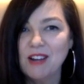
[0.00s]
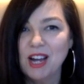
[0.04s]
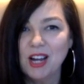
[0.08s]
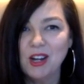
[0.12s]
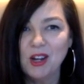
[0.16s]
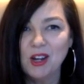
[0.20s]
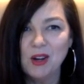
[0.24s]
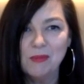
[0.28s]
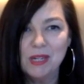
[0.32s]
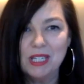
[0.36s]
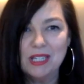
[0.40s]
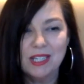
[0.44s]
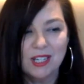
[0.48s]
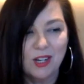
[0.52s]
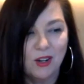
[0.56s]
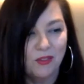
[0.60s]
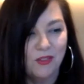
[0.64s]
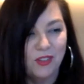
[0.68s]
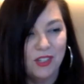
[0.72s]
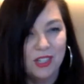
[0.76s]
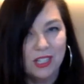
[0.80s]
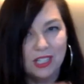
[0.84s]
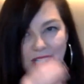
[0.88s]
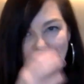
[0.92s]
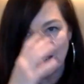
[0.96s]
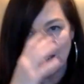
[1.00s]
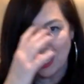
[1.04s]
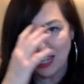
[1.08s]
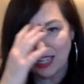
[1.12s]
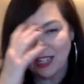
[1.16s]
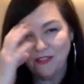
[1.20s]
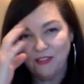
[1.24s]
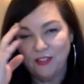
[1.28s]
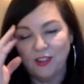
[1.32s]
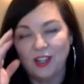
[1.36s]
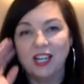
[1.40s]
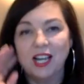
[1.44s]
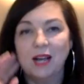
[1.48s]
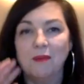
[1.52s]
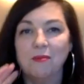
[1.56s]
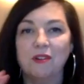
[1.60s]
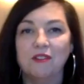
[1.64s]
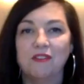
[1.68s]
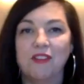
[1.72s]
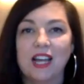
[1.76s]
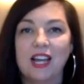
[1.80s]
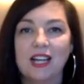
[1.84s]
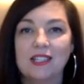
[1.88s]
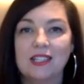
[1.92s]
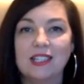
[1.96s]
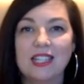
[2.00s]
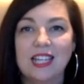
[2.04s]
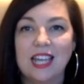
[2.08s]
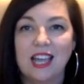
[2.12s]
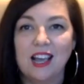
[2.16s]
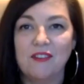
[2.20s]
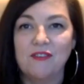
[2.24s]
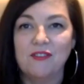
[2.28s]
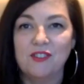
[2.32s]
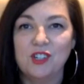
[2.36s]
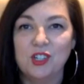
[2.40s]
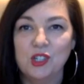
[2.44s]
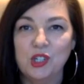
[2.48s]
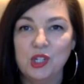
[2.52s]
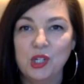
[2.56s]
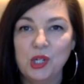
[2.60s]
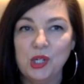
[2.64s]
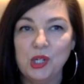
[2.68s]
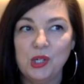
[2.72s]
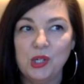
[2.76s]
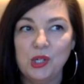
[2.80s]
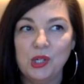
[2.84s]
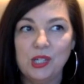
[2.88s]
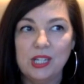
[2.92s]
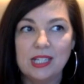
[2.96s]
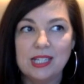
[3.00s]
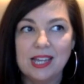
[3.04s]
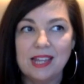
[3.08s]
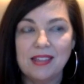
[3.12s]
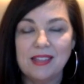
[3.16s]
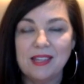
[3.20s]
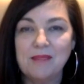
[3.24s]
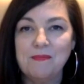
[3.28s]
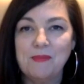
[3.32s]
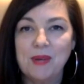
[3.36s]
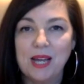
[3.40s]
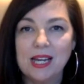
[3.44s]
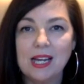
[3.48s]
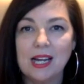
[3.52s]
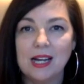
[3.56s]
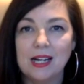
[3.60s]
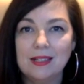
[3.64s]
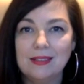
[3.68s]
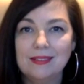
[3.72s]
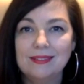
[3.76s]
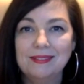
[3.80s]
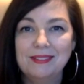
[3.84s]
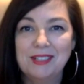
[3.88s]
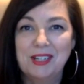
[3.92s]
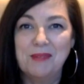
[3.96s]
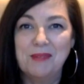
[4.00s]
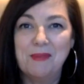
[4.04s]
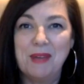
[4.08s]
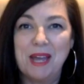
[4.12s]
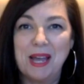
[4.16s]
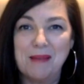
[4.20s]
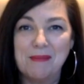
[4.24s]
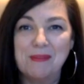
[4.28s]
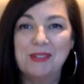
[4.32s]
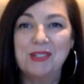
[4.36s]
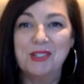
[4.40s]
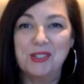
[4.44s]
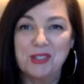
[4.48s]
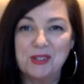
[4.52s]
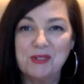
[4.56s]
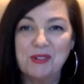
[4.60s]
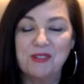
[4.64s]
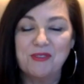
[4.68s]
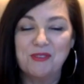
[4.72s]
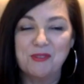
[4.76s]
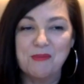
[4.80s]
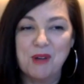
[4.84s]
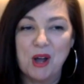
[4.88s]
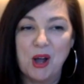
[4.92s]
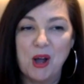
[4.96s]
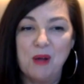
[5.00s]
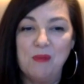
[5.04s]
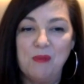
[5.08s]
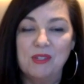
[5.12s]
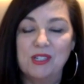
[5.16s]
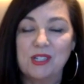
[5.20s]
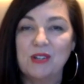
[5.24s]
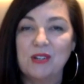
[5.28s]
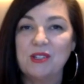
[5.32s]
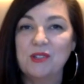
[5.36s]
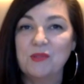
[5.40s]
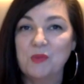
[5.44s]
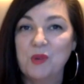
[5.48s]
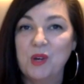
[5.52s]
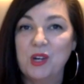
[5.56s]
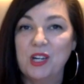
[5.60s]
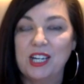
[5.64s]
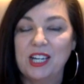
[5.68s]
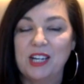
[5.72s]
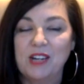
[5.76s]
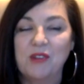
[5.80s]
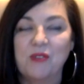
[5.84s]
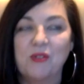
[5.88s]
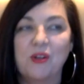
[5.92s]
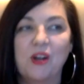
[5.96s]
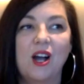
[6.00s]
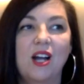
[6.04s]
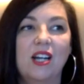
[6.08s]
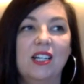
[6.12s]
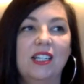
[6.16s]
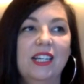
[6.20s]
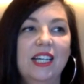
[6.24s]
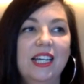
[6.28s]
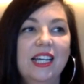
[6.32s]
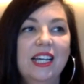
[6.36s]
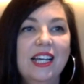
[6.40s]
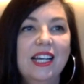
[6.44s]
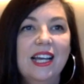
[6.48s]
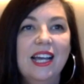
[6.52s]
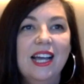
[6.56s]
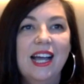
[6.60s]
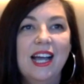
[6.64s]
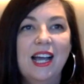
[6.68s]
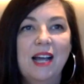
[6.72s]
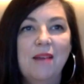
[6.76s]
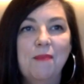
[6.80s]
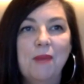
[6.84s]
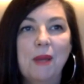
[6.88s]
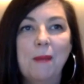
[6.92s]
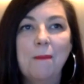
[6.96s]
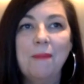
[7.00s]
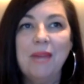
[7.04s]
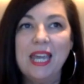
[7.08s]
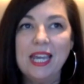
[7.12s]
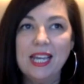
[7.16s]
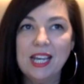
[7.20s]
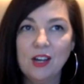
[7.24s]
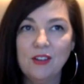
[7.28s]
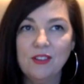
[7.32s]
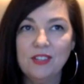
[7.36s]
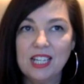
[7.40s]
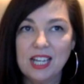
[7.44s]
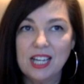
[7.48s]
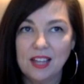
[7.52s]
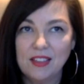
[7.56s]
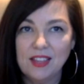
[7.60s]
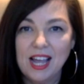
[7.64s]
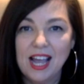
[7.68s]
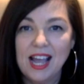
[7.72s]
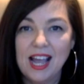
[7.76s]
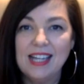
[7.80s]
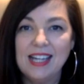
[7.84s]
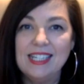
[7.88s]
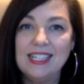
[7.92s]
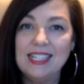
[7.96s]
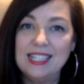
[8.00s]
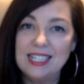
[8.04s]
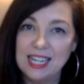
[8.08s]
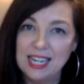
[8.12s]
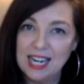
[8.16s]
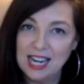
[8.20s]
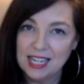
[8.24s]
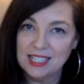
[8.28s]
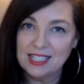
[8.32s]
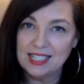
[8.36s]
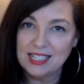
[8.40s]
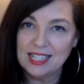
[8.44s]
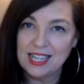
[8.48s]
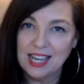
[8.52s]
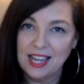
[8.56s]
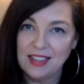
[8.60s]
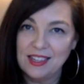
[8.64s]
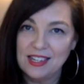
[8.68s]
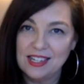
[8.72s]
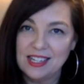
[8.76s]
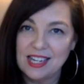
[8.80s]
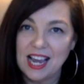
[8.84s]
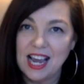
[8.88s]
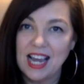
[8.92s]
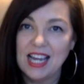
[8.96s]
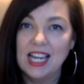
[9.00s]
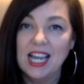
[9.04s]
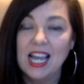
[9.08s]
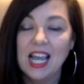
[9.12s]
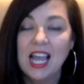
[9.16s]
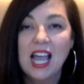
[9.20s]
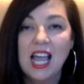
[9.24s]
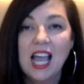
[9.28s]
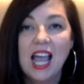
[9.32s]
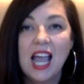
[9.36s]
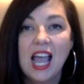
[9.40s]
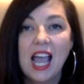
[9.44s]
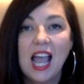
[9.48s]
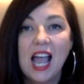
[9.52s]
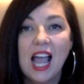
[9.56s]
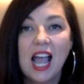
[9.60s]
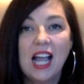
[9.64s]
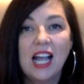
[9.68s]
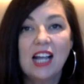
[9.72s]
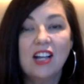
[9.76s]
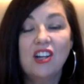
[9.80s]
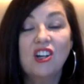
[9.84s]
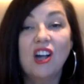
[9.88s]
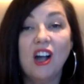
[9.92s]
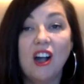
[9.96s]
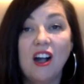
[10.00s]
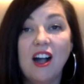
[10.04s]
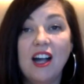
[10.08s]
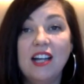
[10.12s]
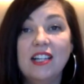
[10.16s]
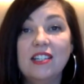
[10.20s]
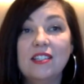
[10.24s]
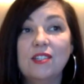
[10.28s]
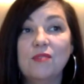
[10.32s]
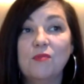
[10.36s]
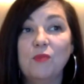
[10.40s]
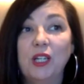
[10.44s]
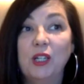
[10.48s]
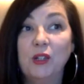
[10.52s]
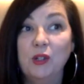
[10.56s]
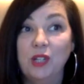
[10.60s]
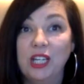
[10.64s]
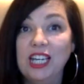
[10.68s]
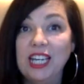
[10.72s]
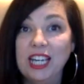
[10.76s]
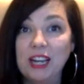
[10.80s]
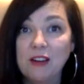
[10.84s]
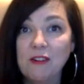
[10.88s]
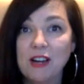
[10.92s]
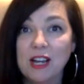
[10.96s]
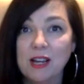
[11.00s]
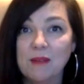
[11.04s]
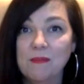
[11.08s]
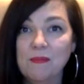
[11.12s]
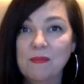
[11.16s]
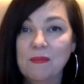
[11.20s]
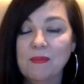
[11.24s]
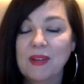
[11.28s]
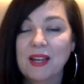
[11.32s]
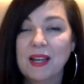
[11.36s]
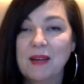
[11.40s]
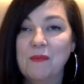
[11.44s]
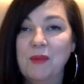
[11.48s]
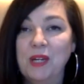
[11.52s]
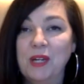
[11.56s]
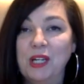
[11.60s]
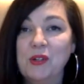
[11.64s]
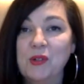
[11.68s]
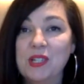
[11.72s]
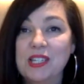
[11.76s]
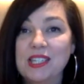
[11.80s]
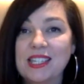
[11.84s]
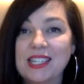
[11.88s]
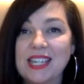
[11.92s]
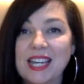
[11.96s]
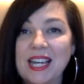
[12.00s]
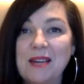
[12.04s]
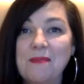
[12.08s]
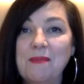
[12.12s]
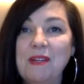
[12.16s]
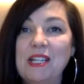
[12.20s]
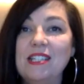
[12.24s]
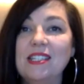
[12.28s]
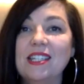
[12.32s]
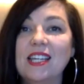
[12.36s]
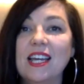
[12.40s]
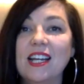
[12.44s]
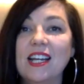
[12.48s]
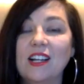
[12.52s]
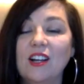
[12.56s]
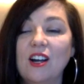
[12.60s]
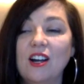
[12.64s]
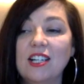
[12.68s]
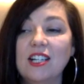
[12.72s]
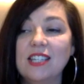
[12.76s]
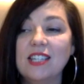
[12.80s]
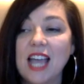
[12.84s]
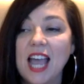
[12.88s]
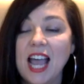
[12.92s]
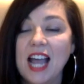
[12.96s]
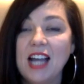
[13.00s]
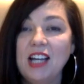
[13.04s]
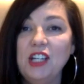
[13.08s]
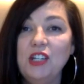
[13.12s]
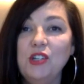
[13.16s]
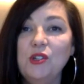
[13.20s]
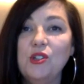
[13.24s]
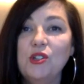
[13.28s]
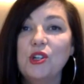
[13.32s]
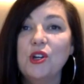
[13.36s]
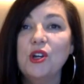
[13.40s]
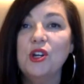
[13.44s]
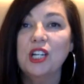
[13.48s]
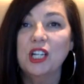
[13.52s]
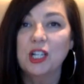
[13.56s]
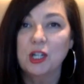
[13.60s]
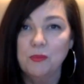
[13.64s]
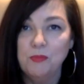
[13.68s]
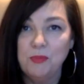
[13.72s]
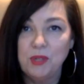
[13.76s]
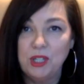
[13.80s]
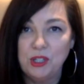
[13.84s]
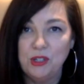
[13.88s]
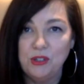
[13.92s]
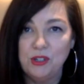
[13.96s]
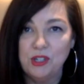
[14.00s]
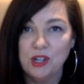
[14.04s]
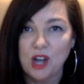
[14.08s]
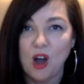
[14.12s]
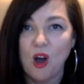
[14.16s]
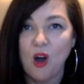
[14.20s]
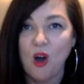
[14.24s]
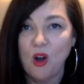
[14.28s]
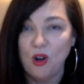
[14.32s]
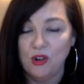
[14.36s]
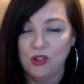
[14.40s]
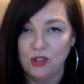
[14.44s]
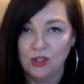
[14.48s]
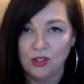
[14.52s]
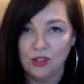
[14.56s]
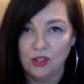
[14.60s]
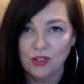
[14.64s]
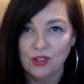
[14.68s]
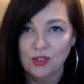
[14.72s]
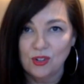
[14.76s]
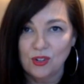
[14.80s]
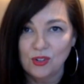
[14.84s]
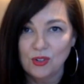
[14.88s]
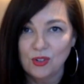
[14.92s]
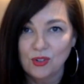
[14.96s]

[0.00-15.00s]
I lock myself in the study for a couple of hours in the afternoon. There's nothing better to be able to do it from home, so it's working all right. Um, Mick, on the other hand, did ask the other day, guys, we could hear him we couldn't see him. He said, "Guys, how do you turn a computer on?"